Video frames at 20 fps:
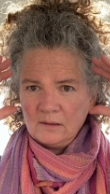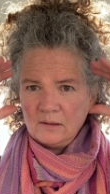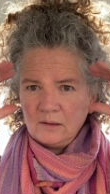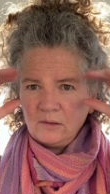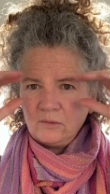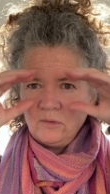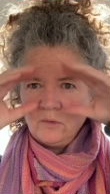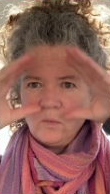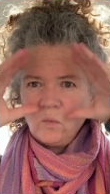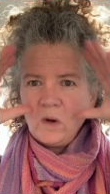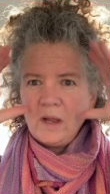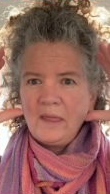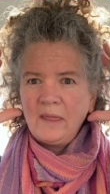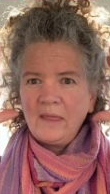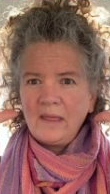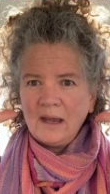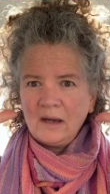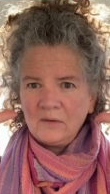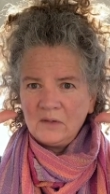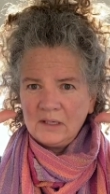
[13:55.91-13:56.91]
through
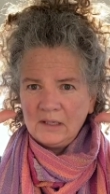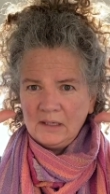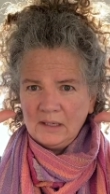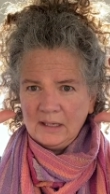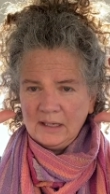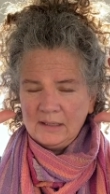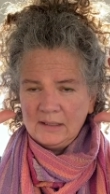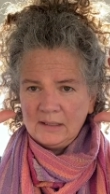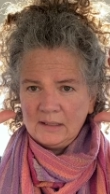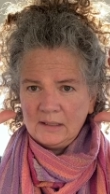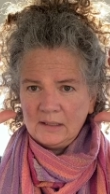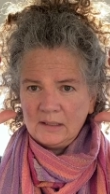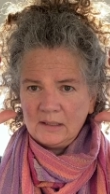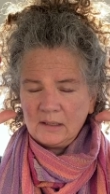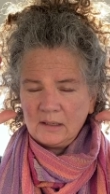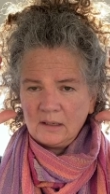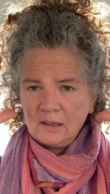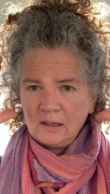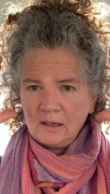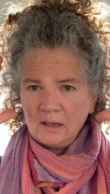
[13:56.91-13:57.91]
1,000 lenses
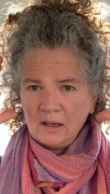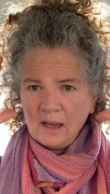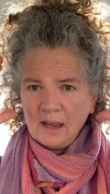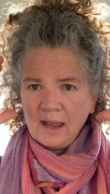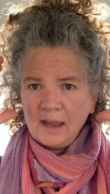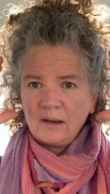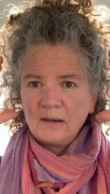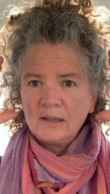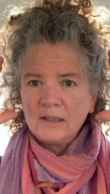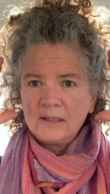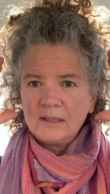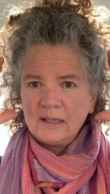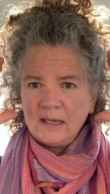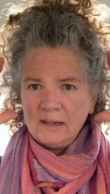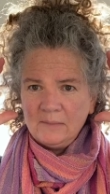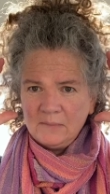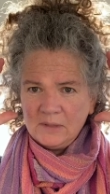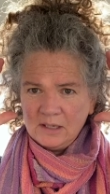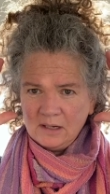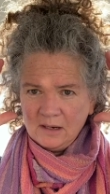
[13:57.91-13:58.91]
at the
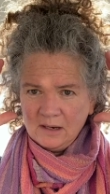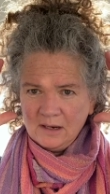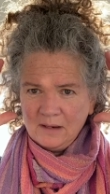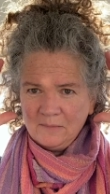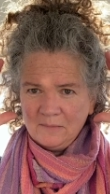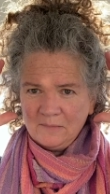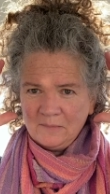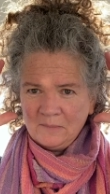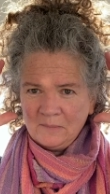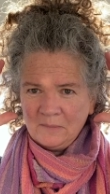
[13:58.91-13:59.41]
same time,